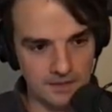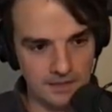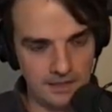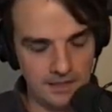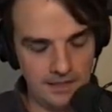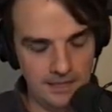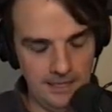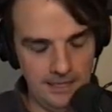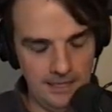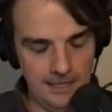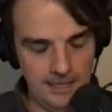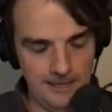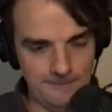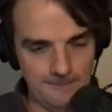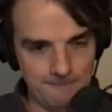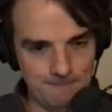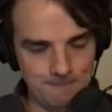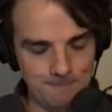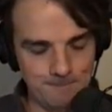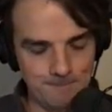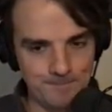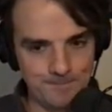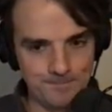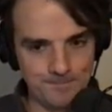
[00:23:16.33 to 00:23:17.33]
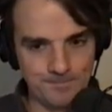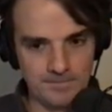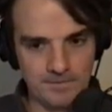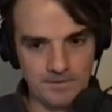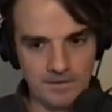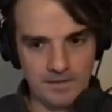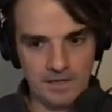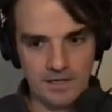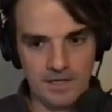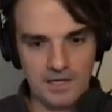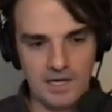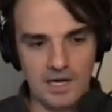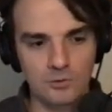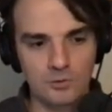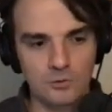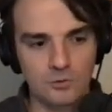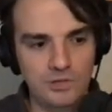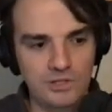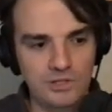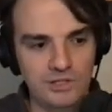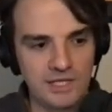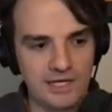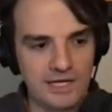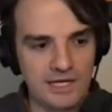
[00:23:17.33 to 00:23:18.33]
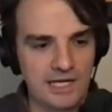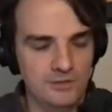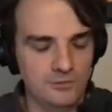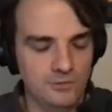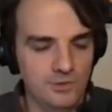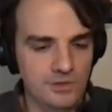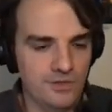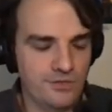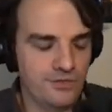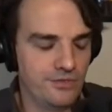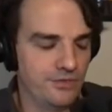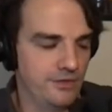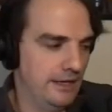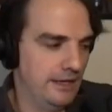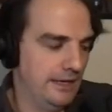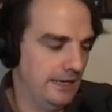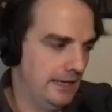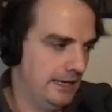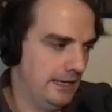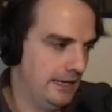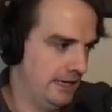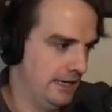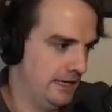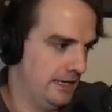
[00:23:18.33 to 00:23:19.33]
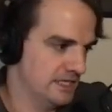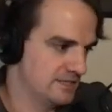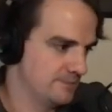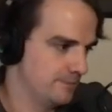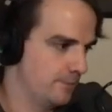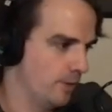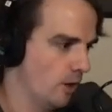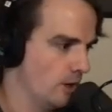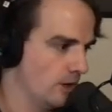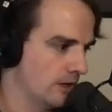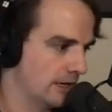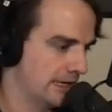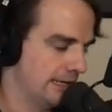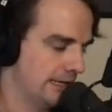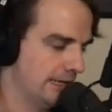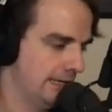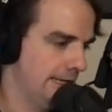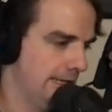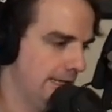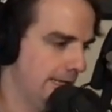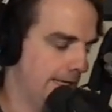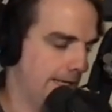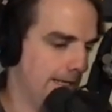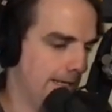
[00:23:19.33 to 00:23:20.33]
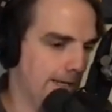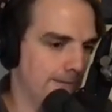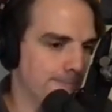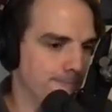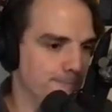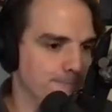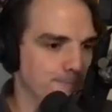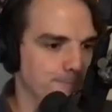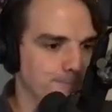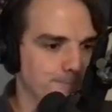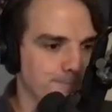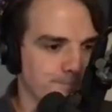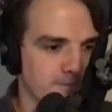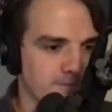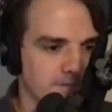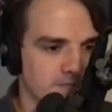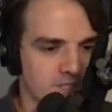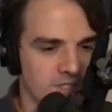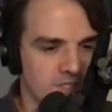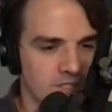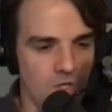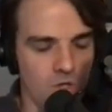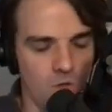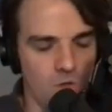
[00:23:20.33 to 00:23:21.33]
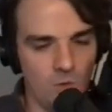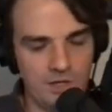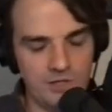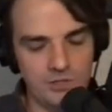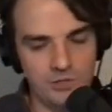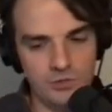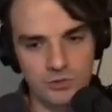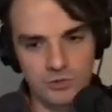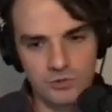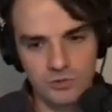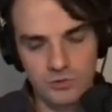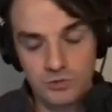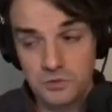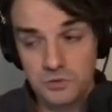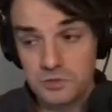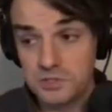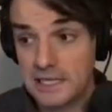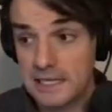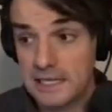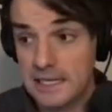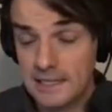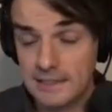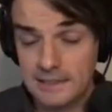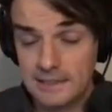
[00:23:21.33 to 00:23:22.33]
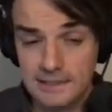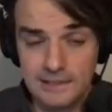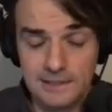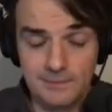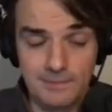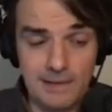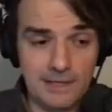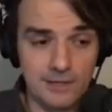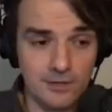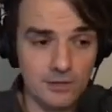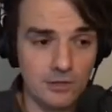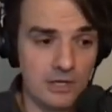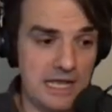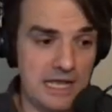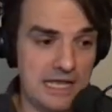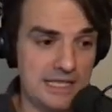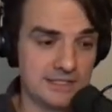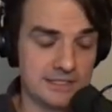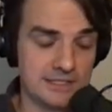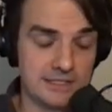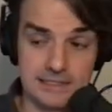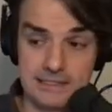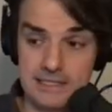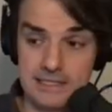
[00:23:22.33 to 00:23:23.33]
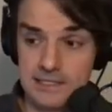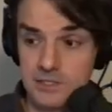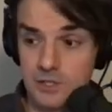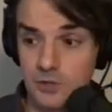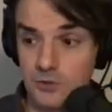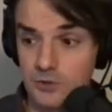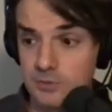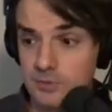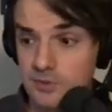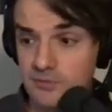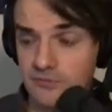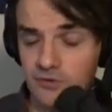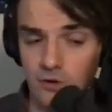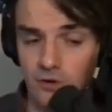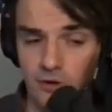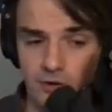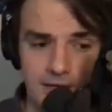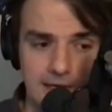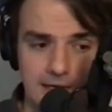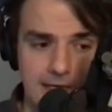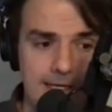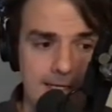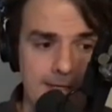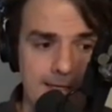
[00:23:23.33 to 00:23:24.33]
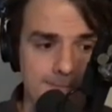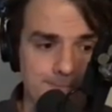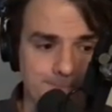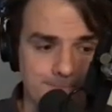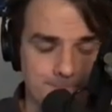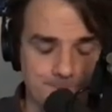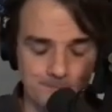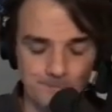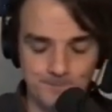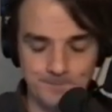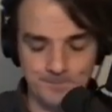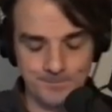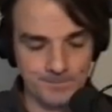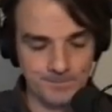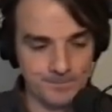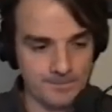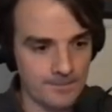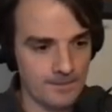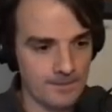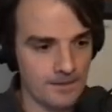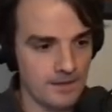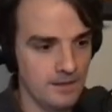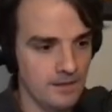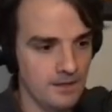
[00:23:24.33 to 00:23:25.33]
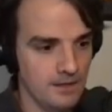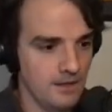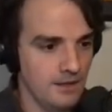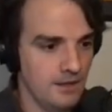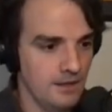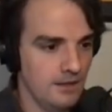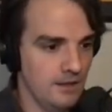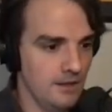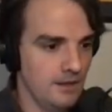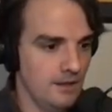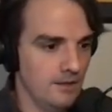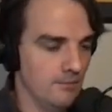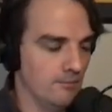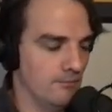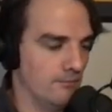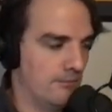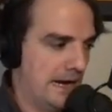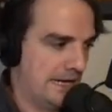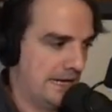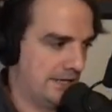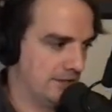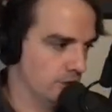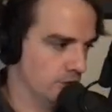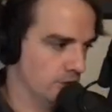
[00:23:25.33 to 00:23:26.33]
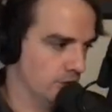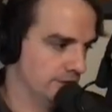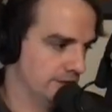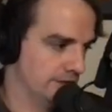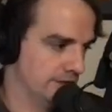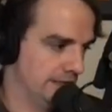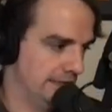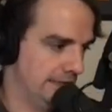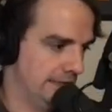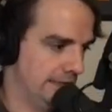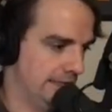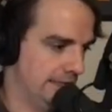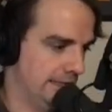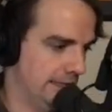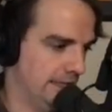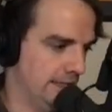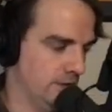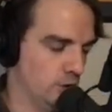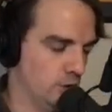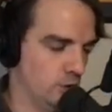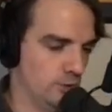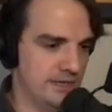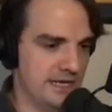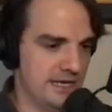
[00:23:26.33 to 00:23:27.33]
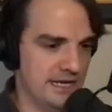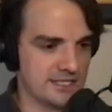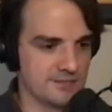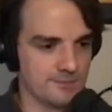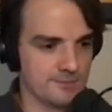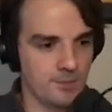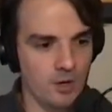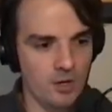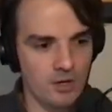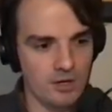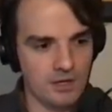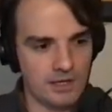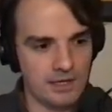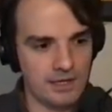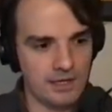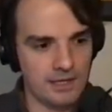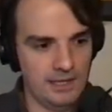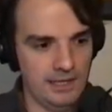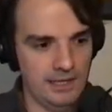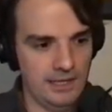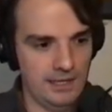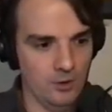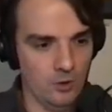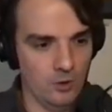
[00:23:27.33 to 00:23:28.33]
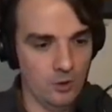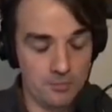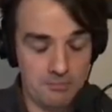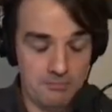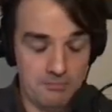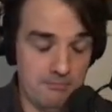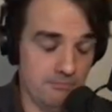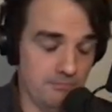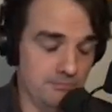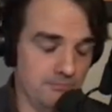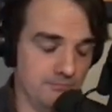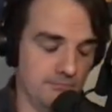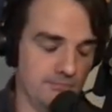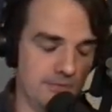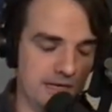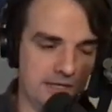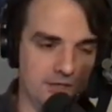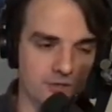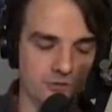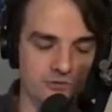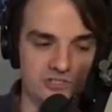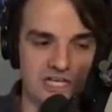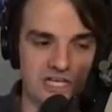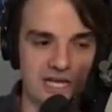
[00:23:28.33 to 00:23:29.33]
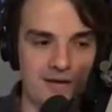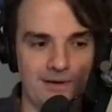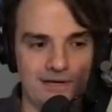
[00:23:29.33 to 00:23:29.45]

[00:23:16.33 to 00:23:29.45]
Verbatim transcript: Um, how to integrate with uh, Spock. Um, so when you select in the Micronaut launch, as I showed you before, um, Micronaut uh, Groovy and Spock, uh, or Micronaut Java